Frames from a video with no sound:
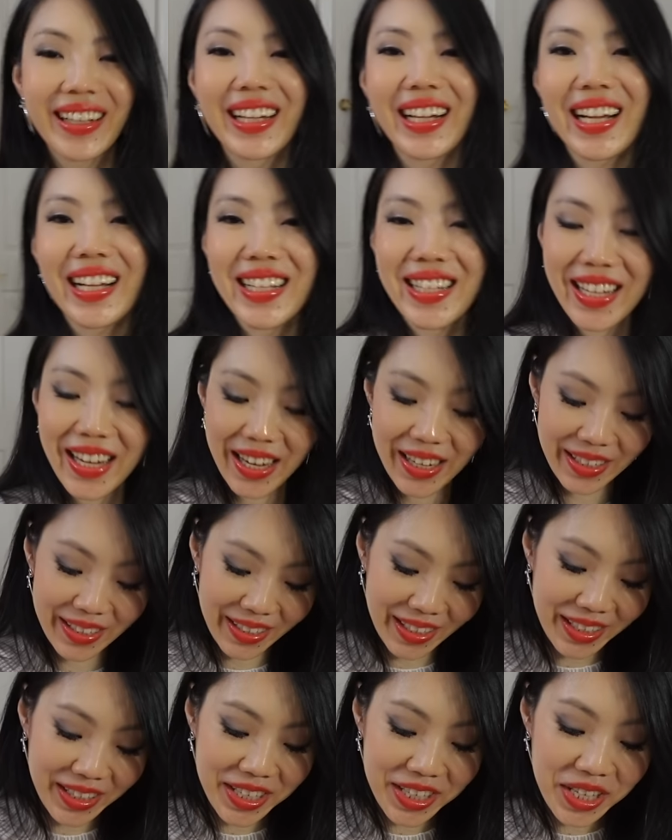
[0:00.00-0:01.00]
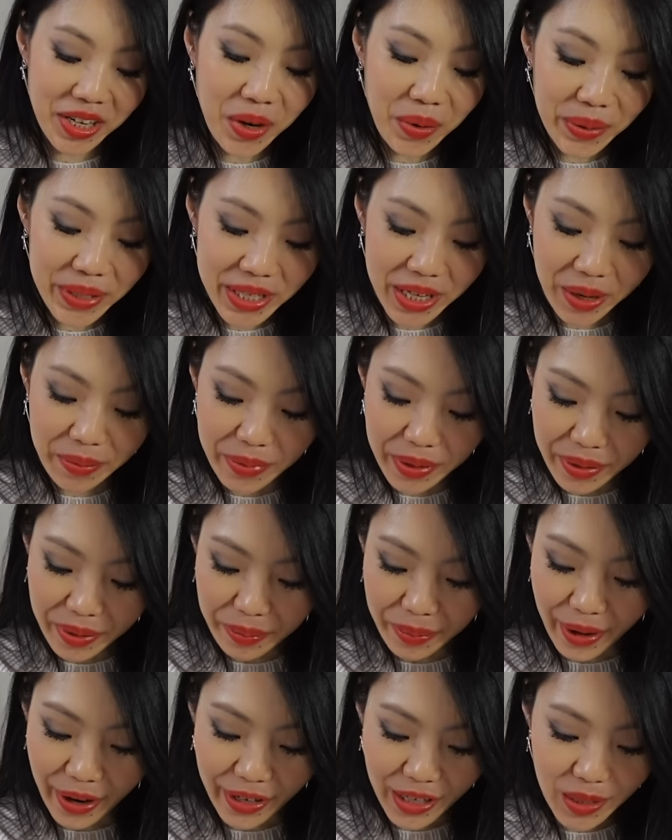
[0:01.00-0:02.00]
Like I said, it doesn't always come in a
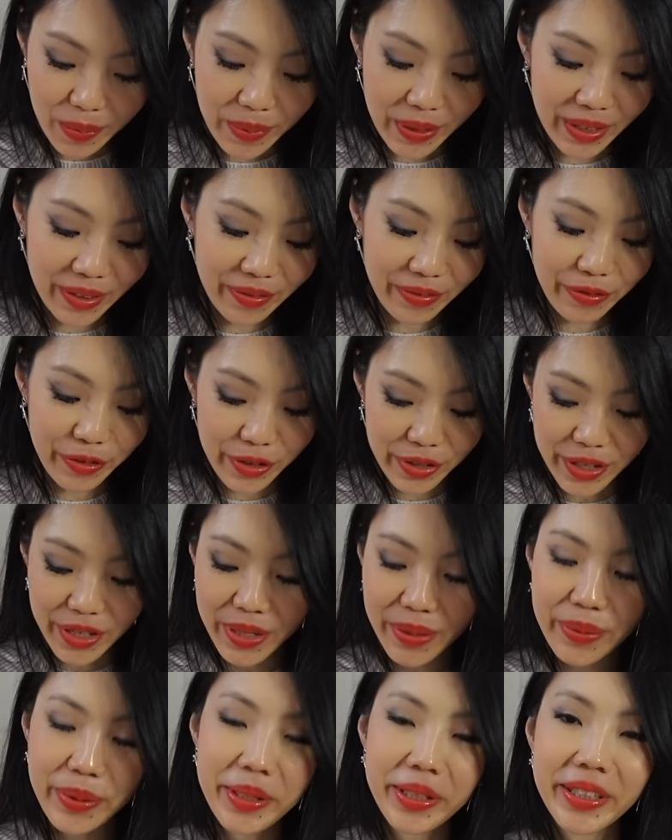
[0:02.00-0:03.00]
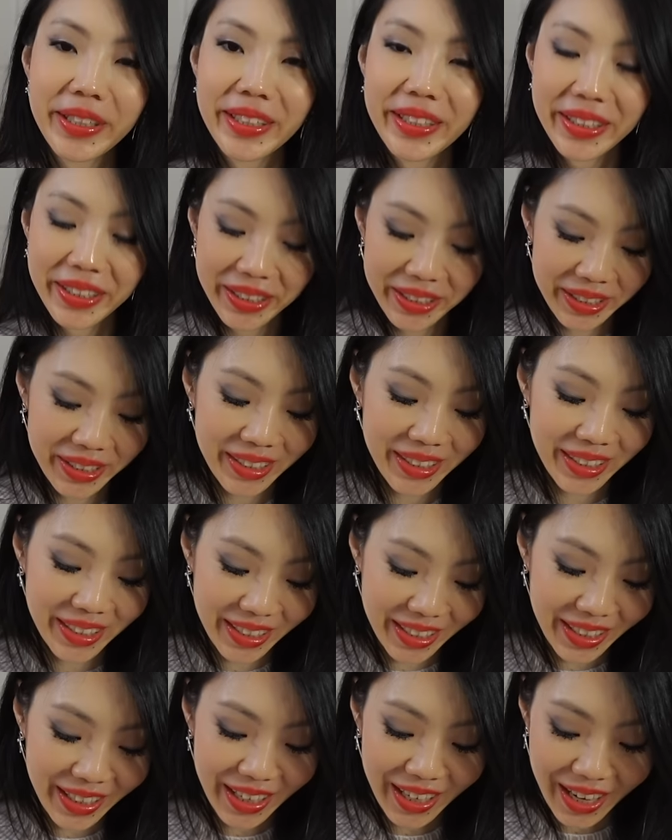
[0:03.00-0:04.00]
box, but for this one,
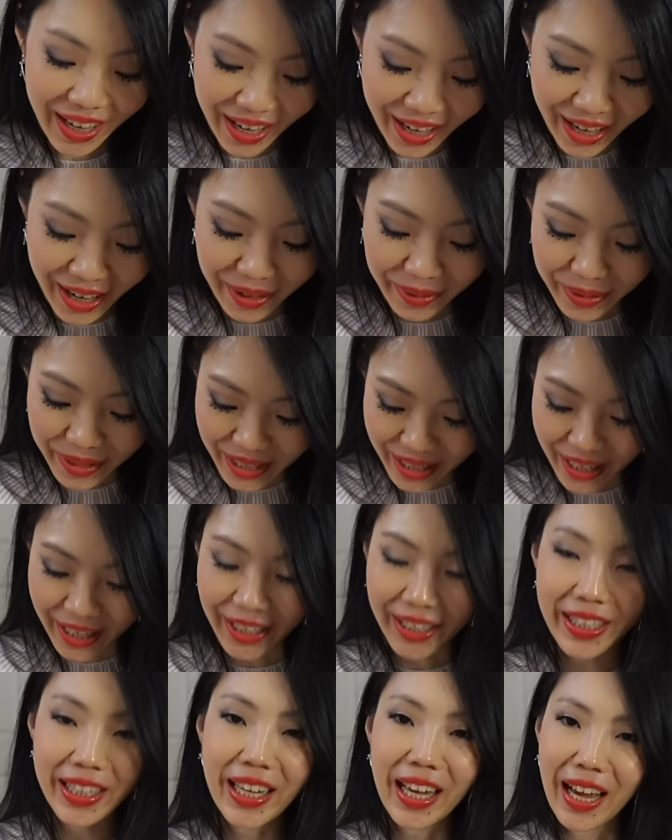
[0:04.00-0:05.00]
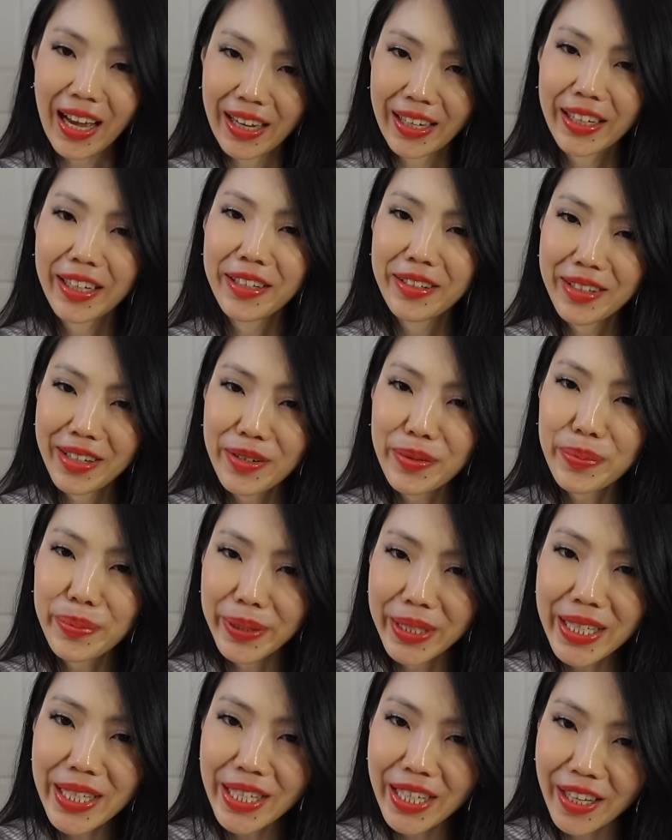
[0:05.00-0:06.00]
I was like, yeah, can you
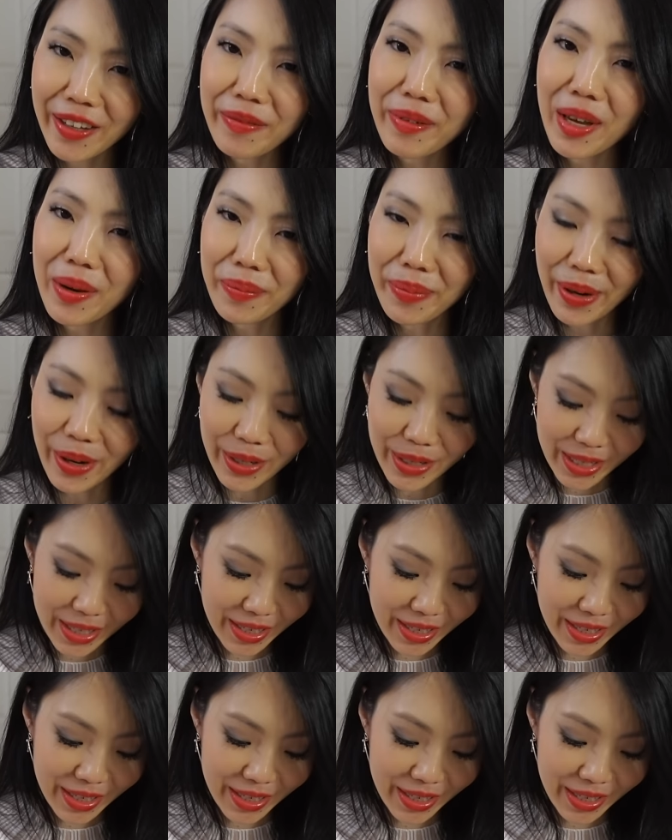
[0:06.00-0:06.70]
please give me a box?